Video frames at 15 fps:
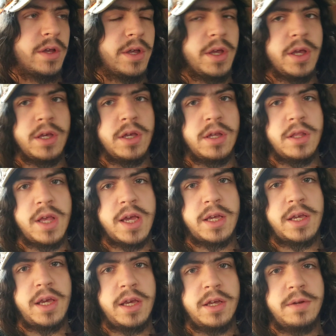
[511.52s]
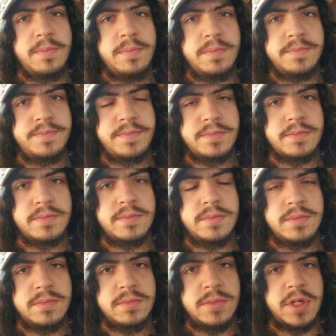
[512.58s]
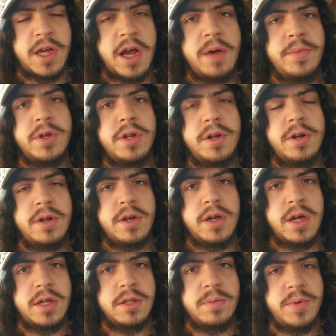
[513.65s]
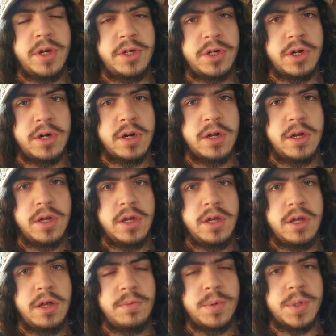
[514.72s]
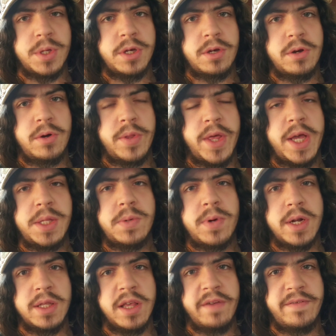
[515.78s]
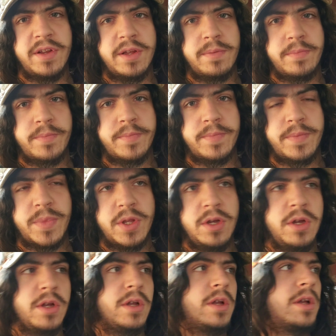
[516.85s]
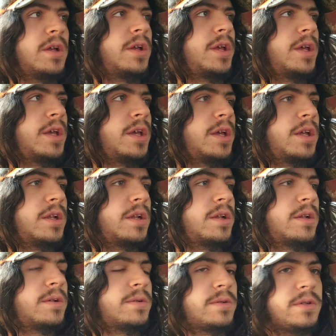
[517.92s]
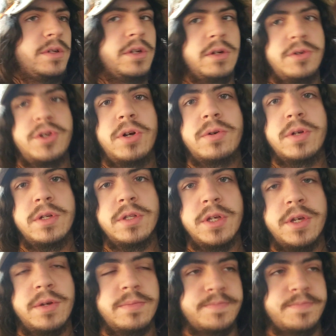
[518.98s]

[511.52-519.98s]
And that kid commented on the picture and was like, oh, that's where I left it. And, jokingly.